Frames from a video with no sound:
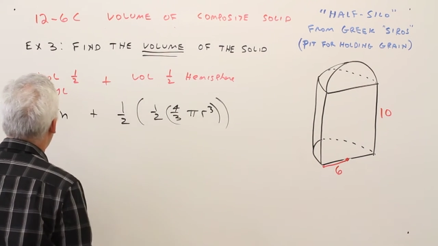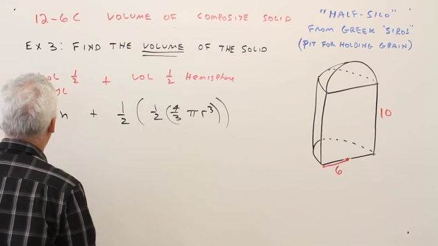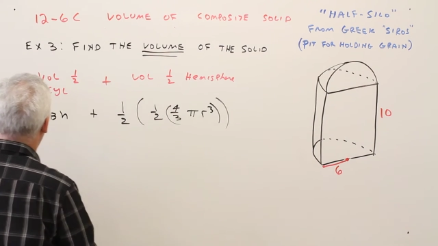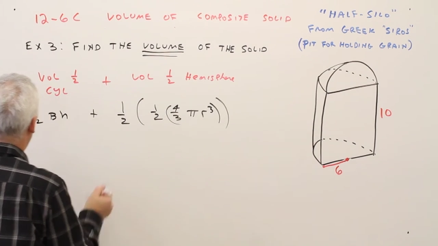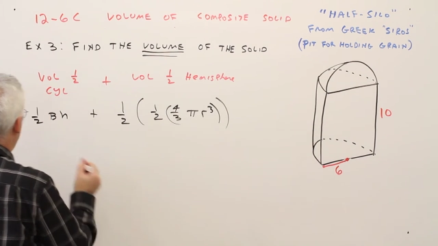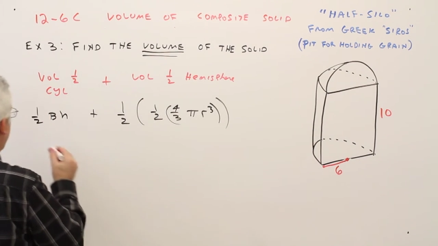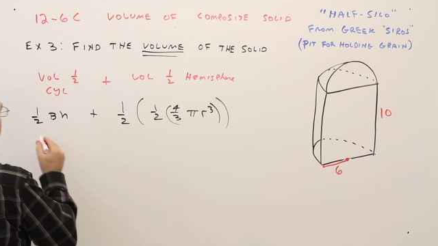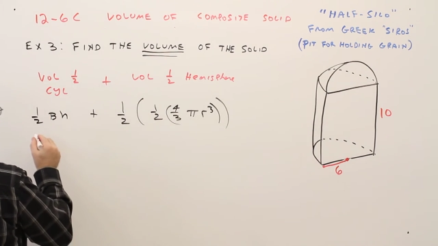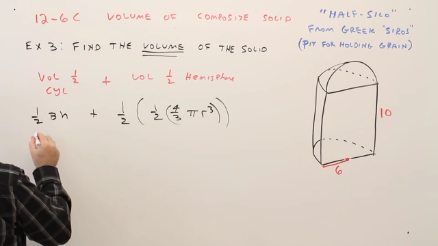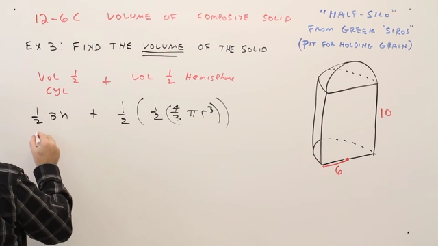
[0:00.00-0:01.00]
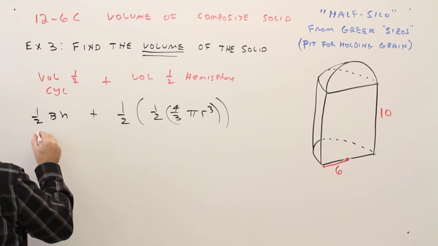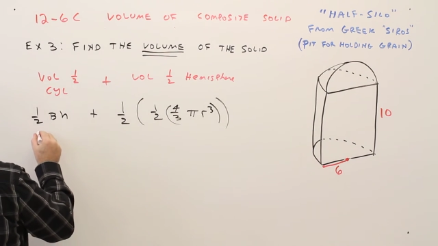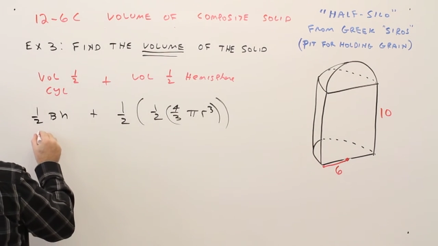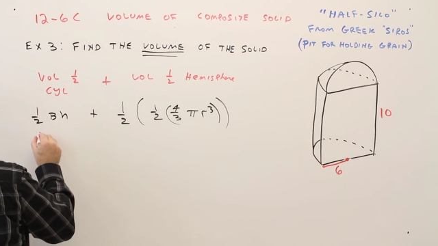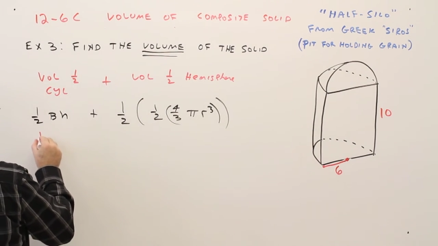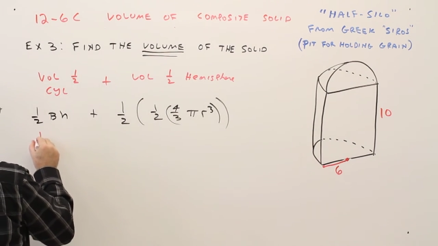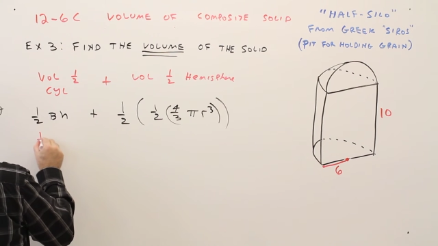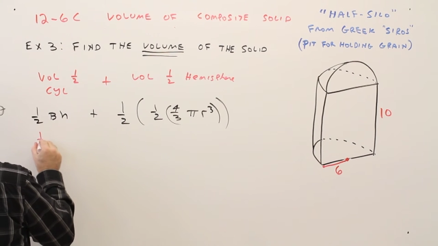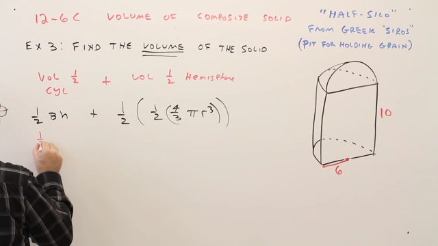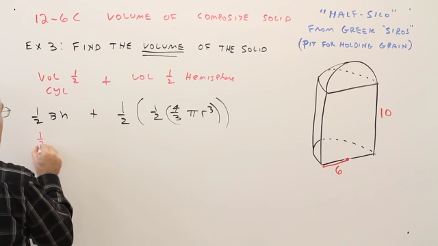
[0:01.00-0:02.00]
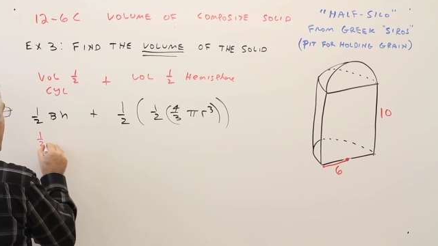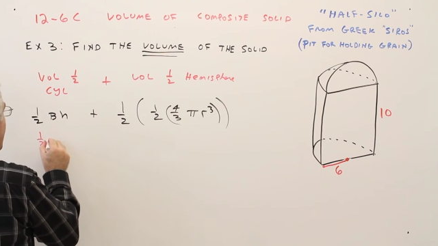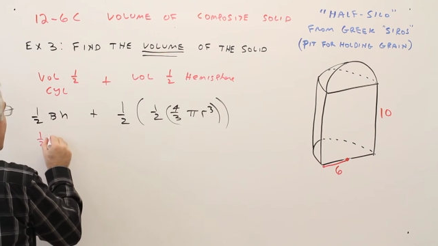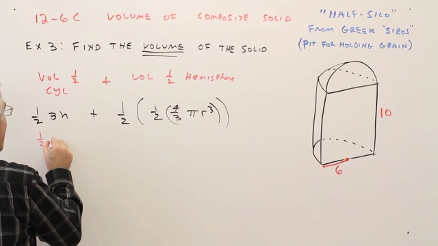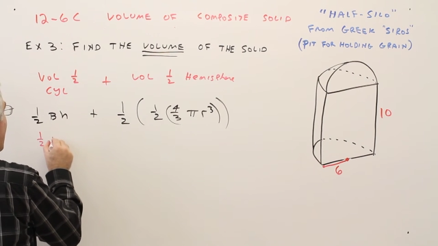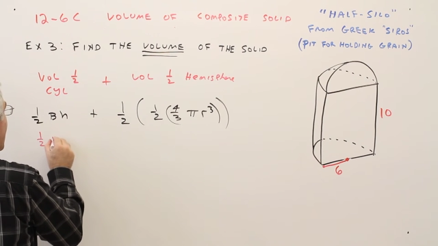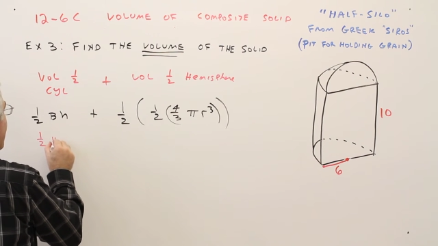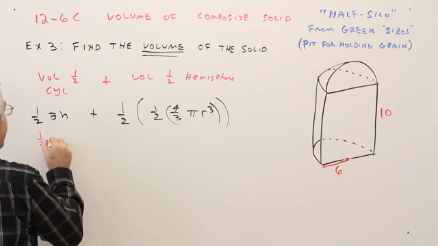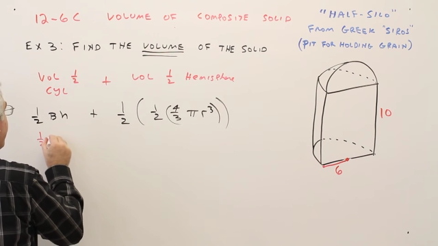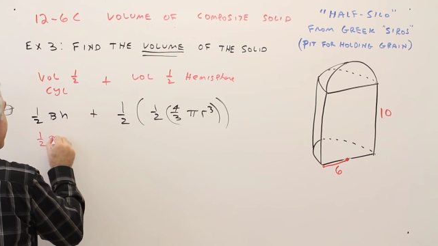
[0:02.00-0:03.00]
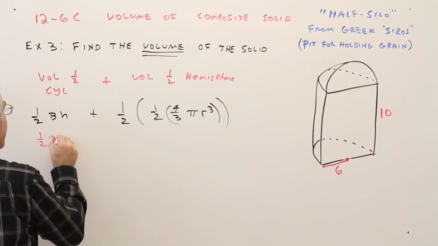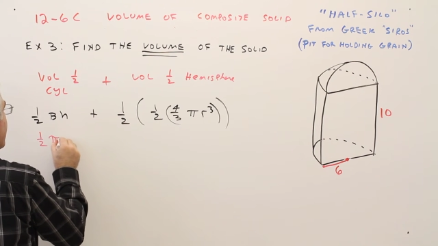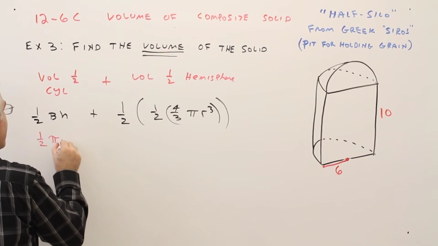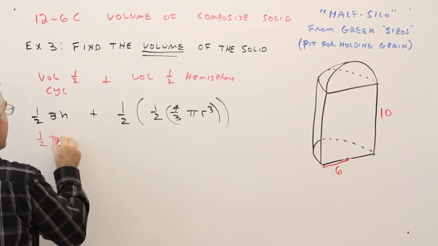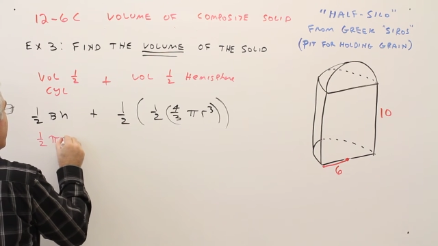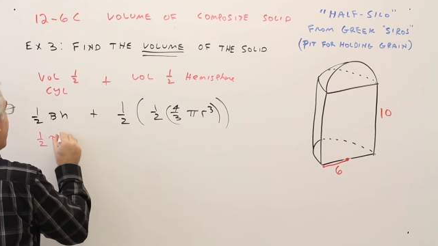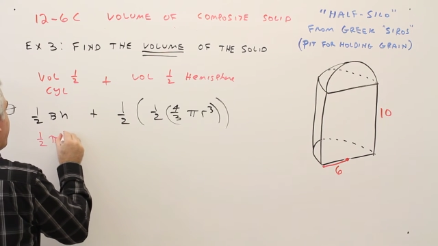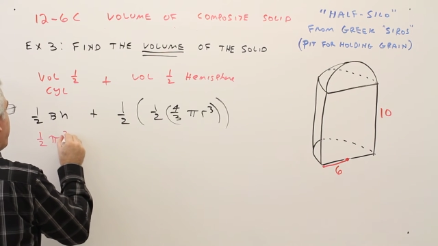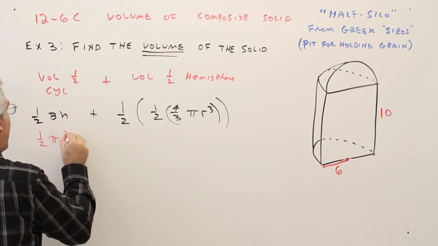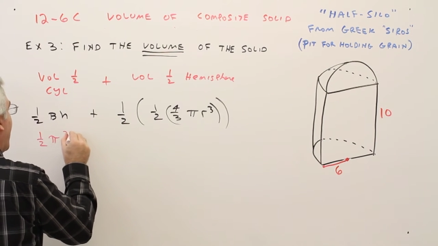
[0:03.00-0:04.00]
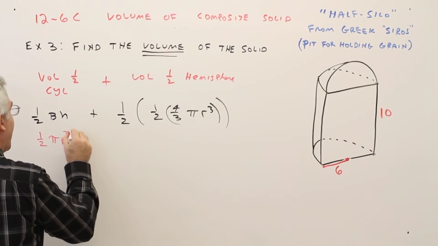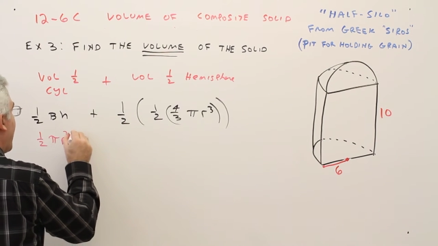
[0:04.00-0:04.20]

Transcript: [unreadable: no face in view]